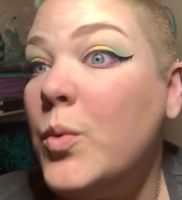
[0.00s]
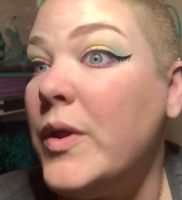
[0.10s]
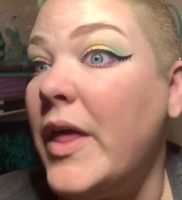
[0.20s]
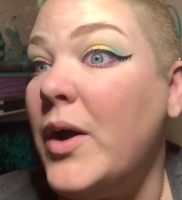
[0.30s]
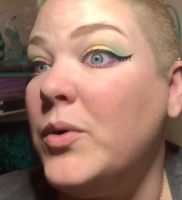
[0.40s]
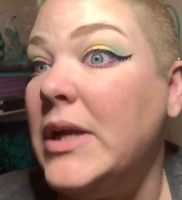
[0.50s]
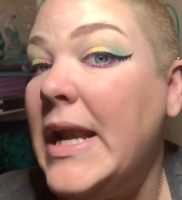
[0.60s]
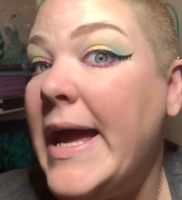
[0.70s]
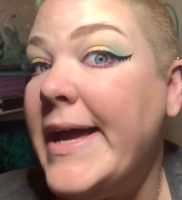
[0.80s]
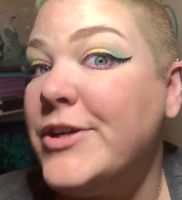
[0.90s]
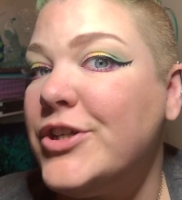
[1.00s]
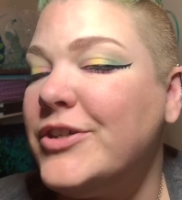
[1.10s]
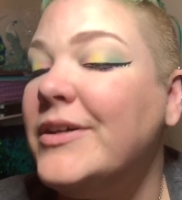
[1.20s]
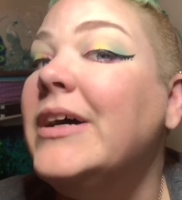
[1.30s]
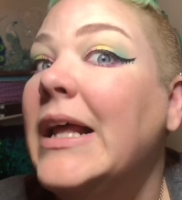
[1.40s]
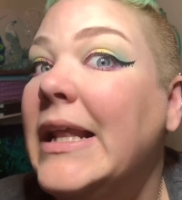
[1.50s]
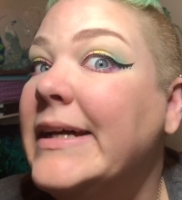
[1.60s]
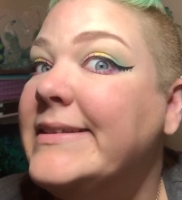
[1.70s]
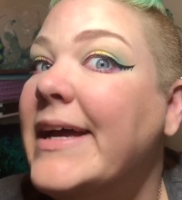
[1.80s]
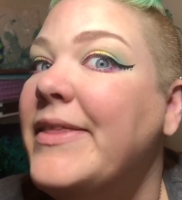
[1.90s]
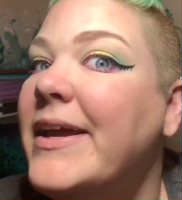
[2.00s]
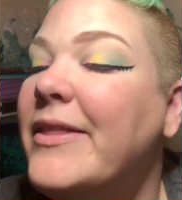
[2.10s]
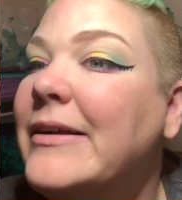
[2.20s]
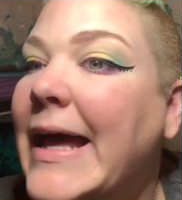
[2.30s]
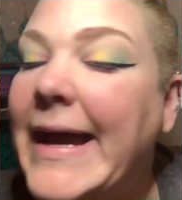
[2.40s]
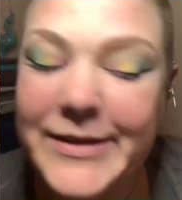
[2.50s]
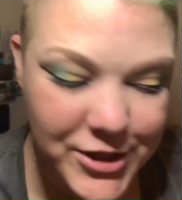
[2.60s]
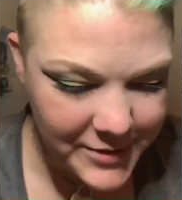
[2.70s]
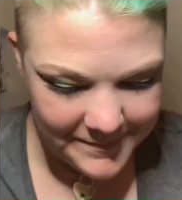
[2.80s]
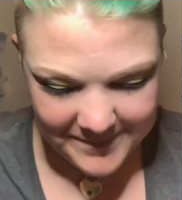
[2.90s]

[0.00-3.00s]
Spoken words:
without lash. Let's add the other lash.